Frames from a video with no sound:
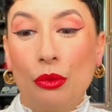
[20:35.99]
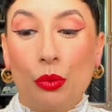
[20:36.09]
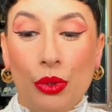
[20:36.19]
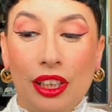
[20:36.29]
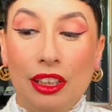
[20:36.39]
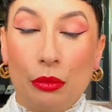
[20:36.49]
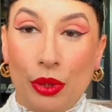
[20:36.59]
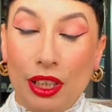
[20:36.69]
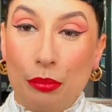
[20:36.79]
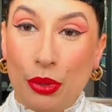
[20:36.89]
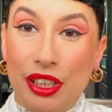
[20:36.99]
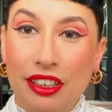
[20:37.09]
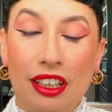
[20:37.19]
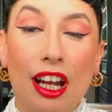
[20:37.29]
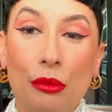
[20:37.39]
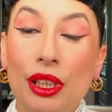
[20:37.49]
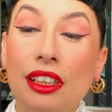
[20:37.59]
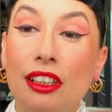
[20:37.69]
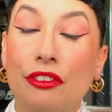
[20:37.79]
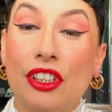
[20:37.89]
really really pretty I
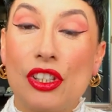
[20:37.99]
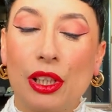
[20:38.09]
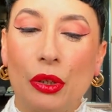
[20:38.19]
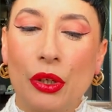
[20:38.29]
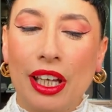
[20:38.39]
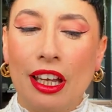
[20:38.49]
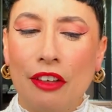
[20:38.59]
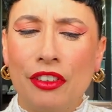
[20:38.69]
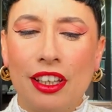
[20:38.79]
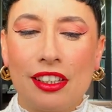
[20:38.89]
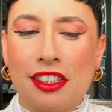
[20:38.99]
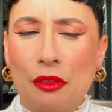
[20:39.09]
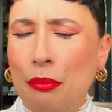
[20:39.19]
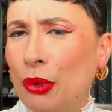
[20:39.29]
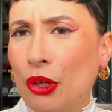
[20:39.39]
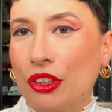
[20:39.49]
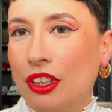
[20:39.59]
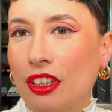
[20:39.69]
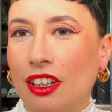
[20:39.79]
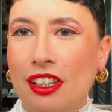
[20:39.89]
really love this look I think it's
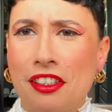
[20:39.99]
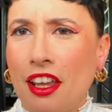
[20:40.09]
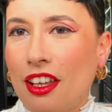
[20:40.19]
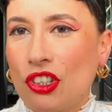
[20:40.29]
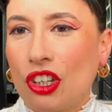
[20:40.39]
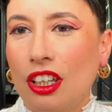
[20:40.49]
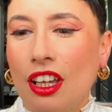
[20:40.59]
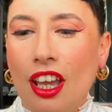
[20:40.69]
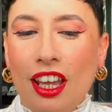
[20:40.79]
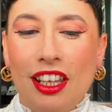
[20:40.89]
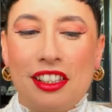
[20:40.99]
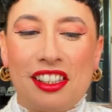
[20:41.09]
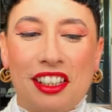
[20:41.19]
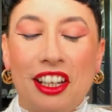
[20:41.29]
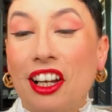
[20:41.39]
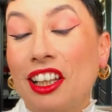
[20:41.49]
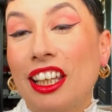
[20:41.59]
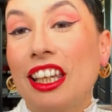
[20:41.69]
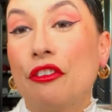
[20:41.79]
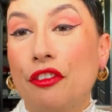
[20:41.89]
modern it's edgy it's
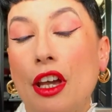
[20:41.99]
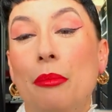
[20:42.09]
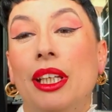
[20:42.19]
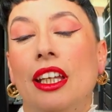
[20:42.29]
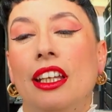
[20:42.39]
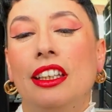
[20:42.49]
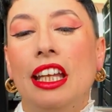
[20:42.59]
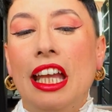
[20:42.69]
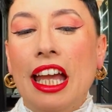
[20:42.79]
girly feminine